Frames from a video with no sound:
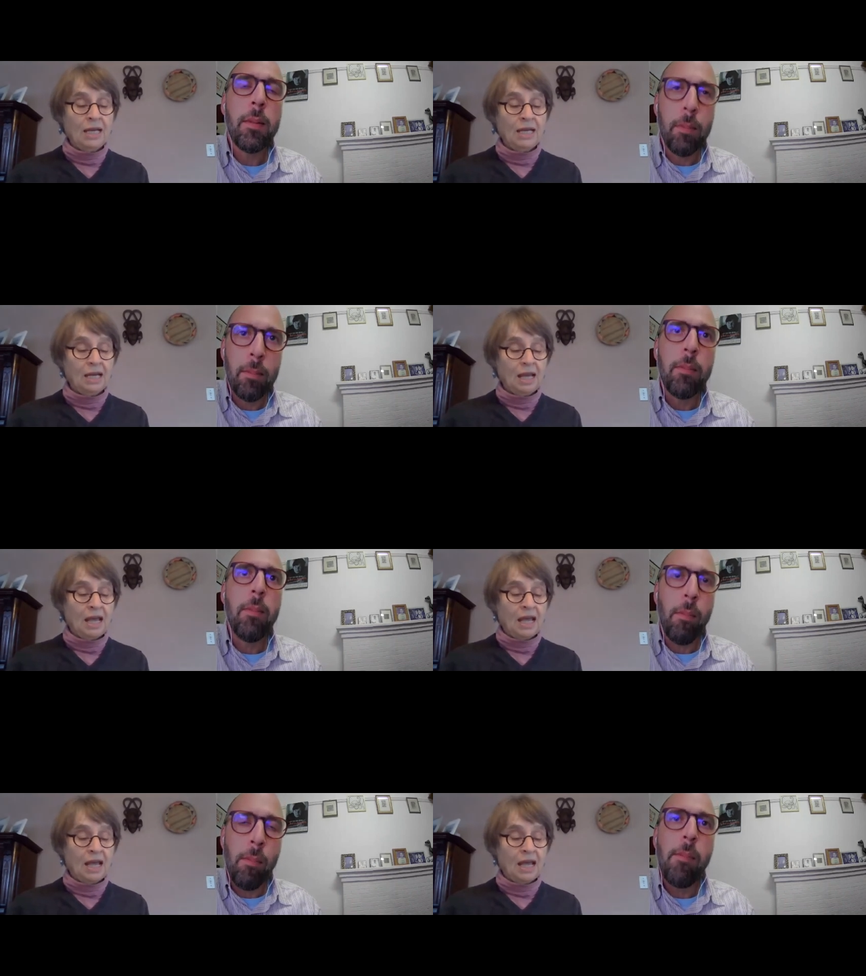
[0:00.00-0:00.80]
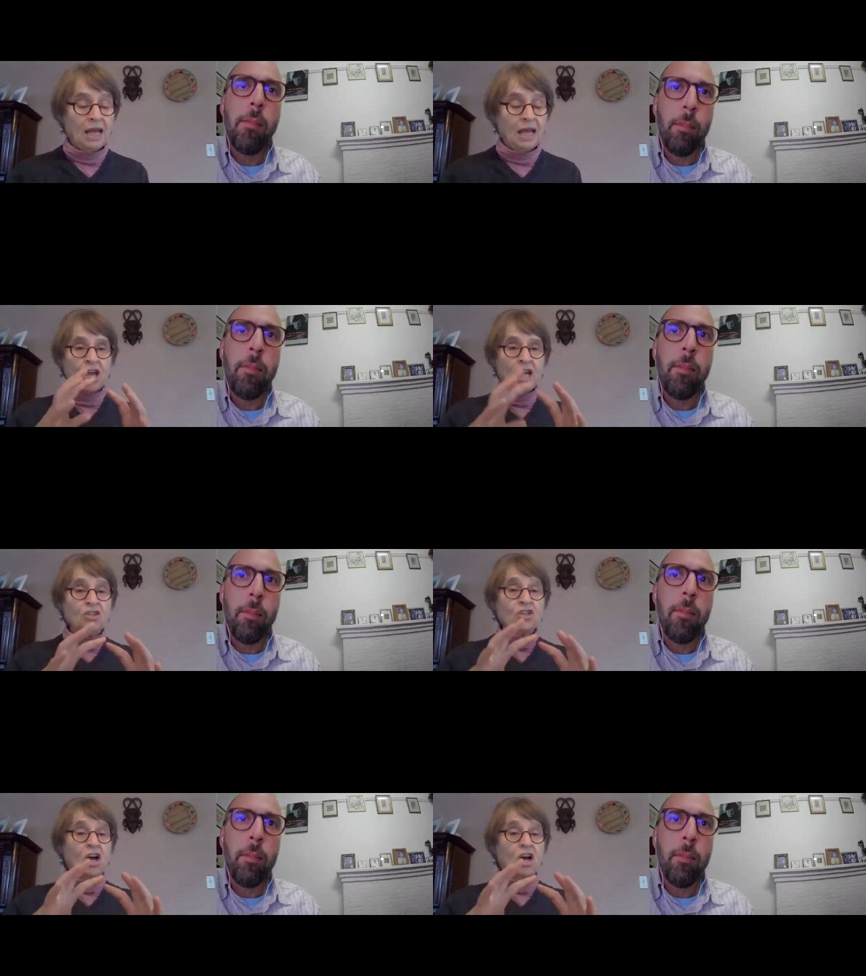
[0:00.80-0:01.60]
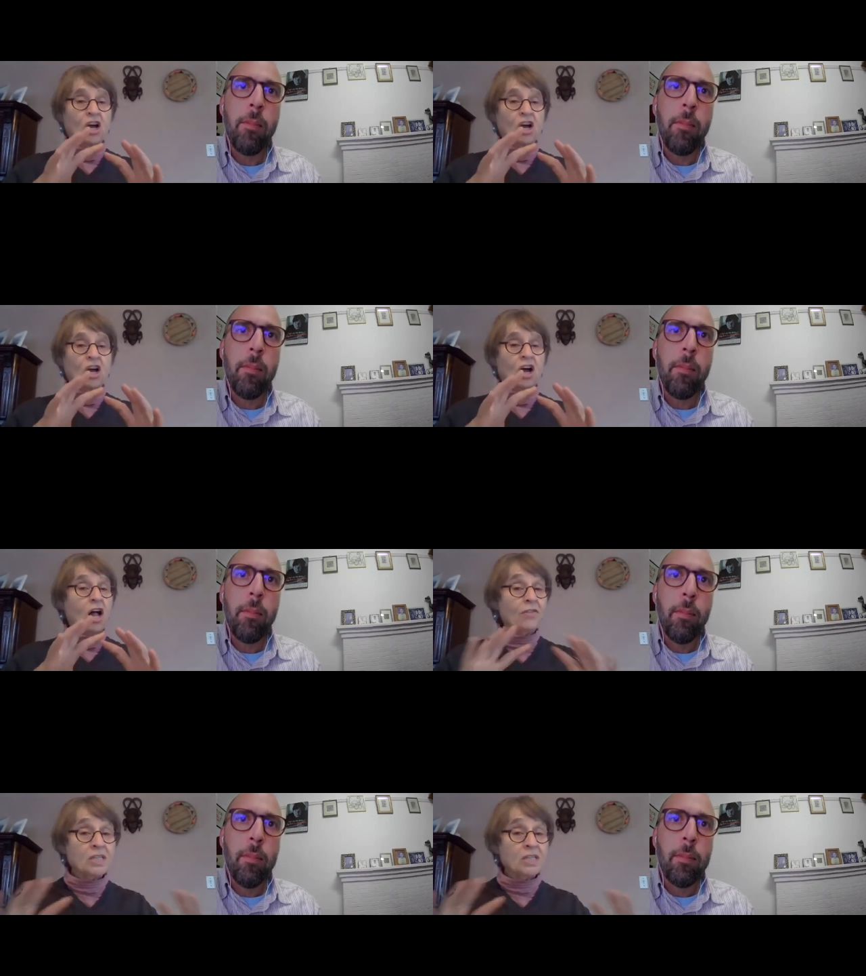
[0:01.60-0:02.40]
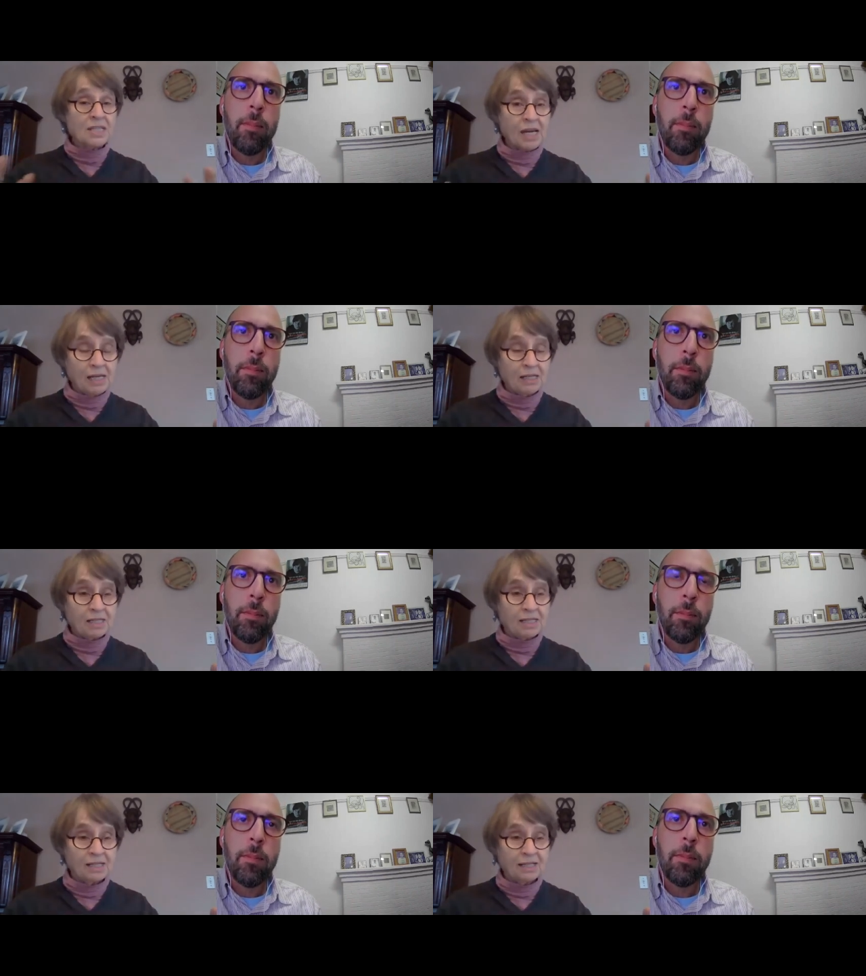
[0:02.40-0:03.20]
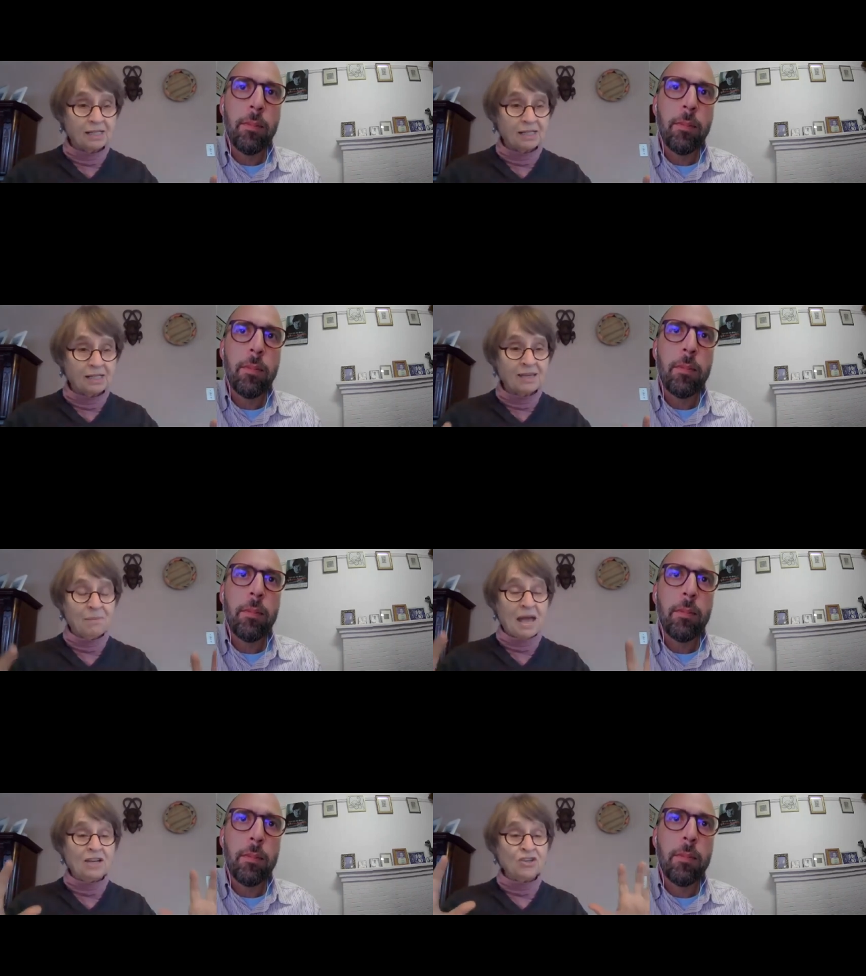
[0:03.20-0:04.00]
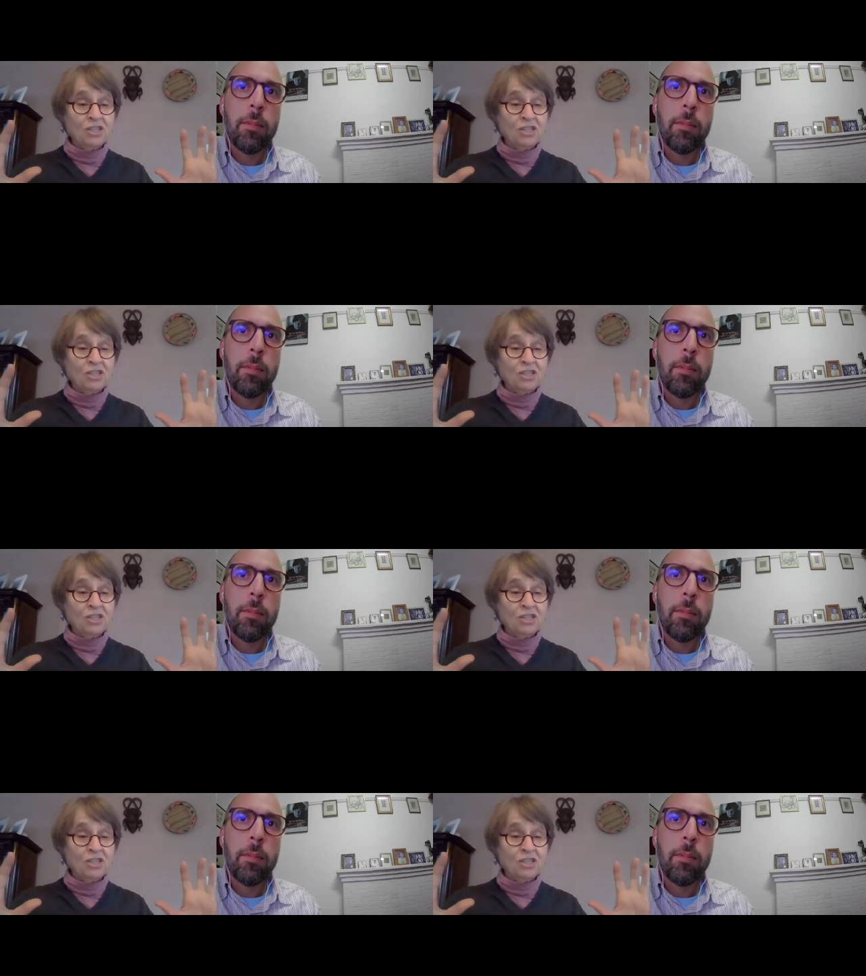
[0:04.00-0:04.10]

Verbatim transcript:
Speaker 1: And and they changed all the states. Like imagine